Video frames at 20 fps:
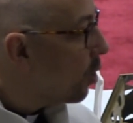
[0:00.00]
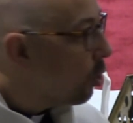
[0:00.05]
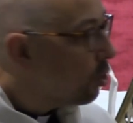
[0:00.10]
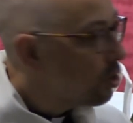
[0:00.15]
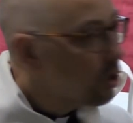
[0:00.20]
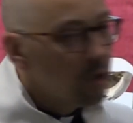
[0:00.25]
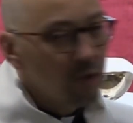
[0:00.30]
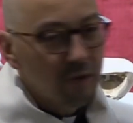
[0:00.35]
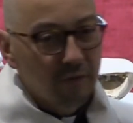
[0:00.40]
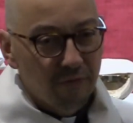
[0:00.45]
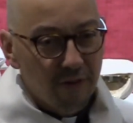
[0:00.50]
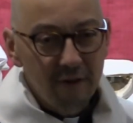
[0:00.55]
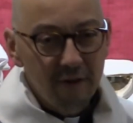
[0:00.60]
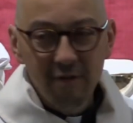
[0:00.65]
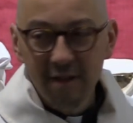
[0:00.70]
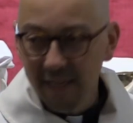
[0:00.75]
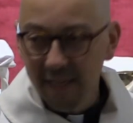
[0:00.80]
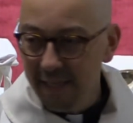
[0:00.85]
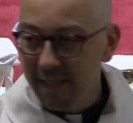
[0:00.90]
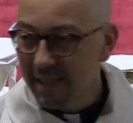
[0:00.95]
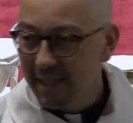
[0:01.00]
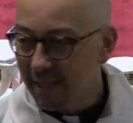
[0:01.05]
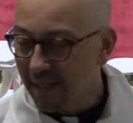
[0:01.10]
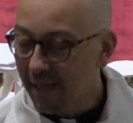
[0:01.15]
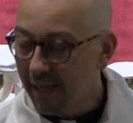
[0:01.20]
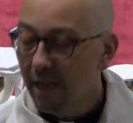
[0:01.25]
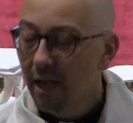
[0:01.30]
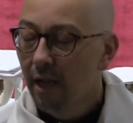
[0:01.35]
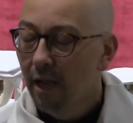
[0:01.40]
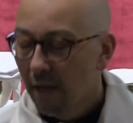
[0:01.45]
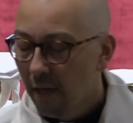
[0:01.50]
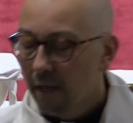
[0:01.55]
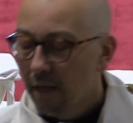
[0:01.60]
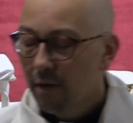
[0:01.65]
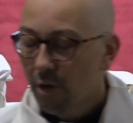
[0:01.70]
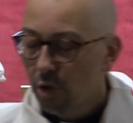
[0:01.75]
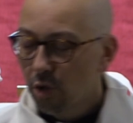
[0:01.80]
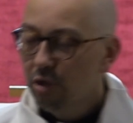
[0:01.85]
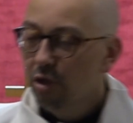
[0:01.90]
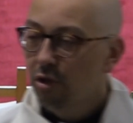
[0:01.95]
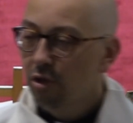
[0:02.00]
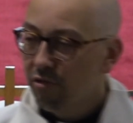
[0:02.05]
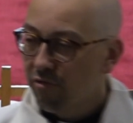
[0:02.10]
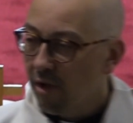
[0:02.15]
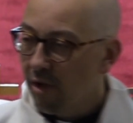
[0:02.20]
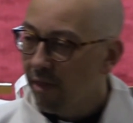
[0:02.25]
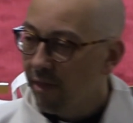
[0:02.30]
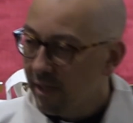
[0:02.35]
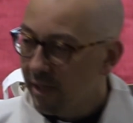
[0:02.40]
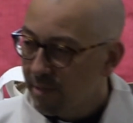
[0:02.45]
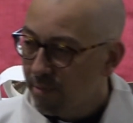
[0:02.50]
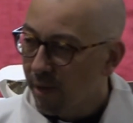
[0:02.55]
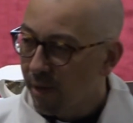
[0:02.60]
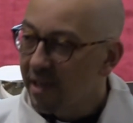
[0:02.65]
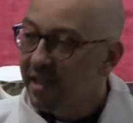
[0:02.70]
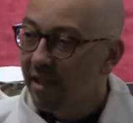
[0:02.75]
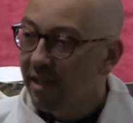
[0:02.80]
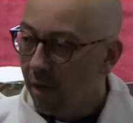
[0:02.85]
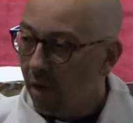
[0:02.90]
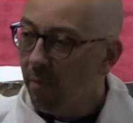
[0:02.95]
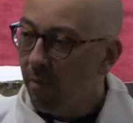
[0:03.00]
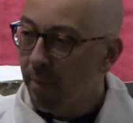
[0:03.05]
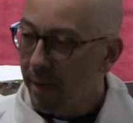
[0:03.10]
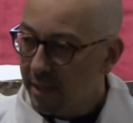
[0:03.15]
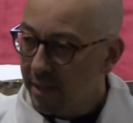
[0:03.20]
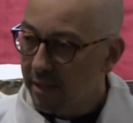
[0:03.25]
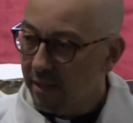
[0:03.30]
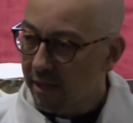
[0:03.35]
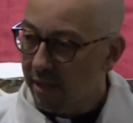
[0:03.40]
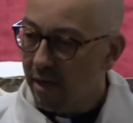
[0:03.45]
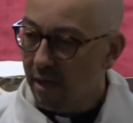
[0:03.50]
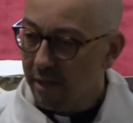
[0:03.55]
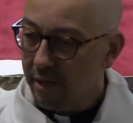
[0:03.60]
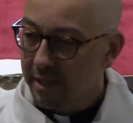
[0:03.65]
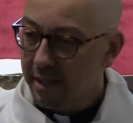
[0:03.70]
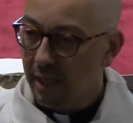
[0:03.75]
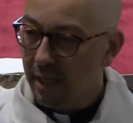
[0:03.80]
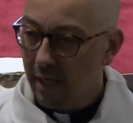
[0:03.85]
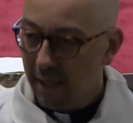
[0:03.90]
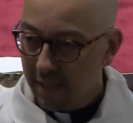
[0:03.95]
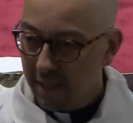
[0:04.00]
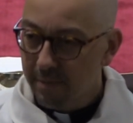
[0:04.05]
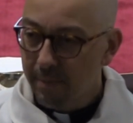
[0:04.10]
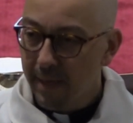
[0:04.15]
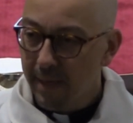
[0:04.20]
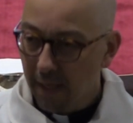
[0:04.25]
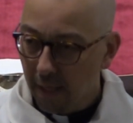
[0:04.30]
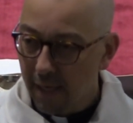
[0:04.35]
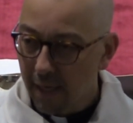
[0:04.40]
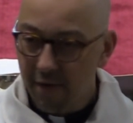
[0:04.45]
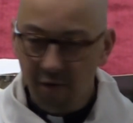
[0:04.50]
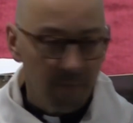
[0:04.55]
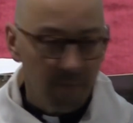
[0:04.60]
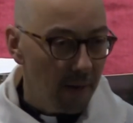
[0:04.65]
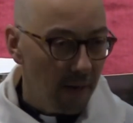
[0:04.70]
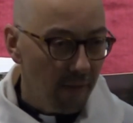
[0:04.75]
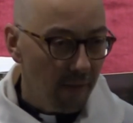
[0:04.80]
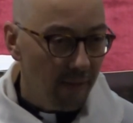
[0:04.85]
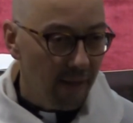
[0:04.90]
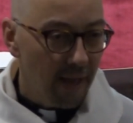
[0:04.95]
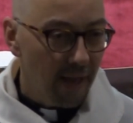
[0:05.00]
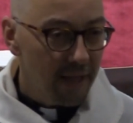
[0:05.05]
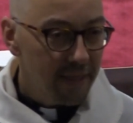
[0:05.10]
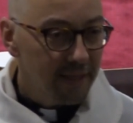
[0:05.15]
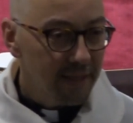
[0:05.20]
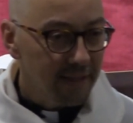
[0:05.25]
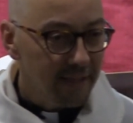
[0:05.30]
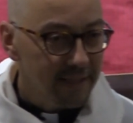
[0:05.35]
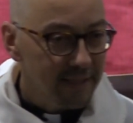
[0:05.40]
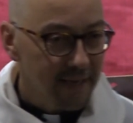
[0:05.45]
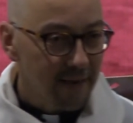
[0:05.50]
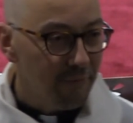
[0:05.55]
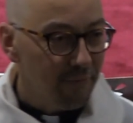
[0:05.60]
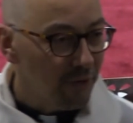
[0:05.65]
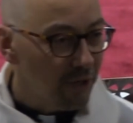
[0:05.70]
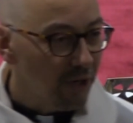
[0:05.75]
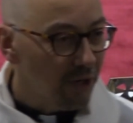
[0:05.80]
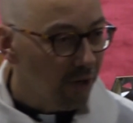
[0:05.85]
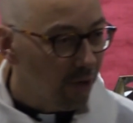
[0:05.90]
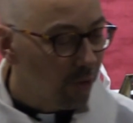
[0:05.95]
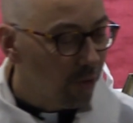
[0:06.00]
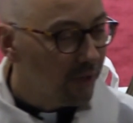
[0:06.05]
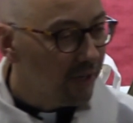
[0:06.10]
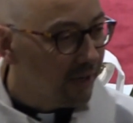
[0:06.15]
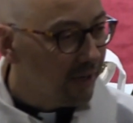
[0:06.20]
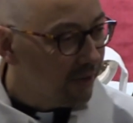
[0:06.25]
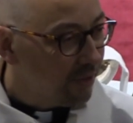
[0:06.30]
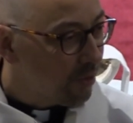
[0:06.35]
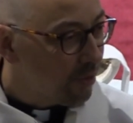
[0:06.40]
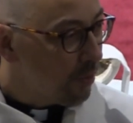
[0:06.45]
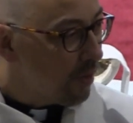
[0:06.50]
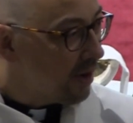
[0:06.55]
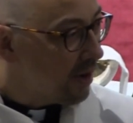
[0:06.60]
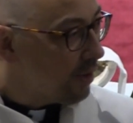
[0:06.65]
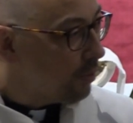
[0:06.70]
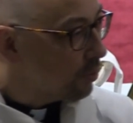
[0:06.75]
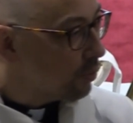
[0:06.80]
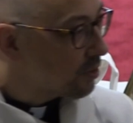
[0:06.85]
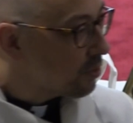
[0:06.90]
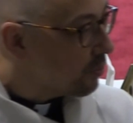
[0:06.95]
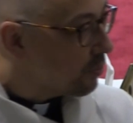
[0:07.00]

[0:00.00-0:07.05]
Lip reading: God could run this place a lot better than us. Let's be clear about that. I think that's evident looking at the way all